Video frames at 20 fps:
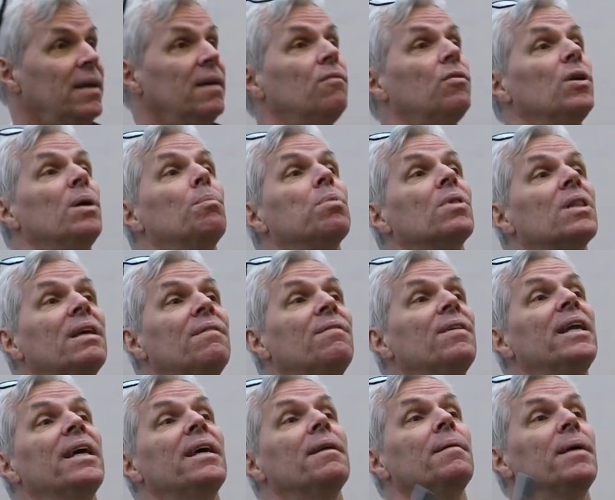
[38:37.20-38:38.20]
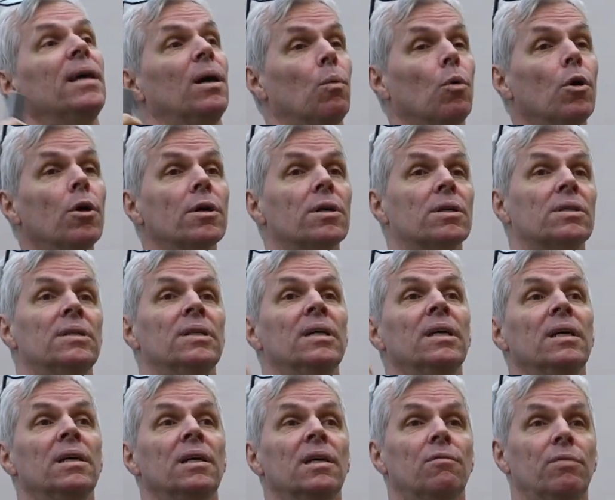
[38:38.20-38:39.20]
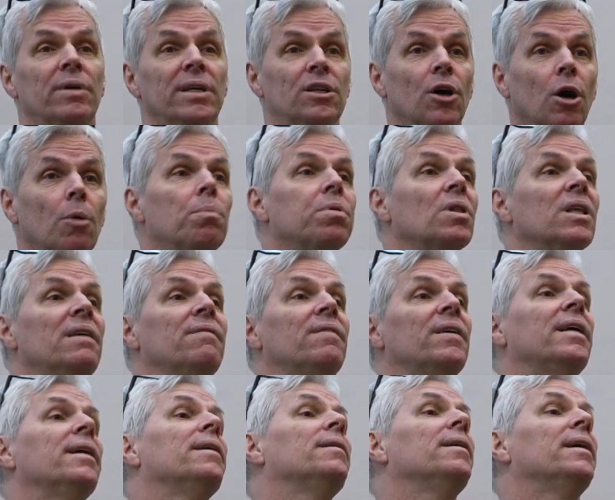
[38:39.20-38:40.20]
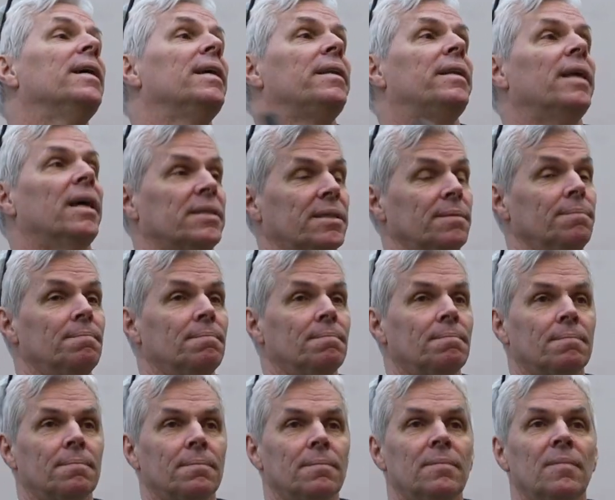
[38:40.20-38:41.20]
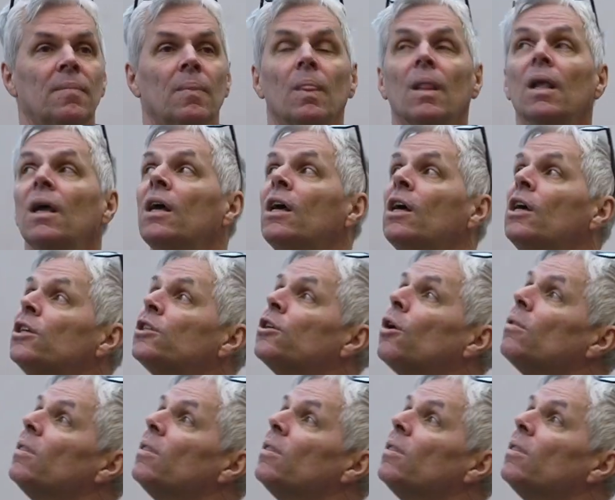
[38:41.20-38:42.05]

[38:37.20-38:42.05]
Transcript: If we believe in it, it works. If we don't believe in it, it doesn't. So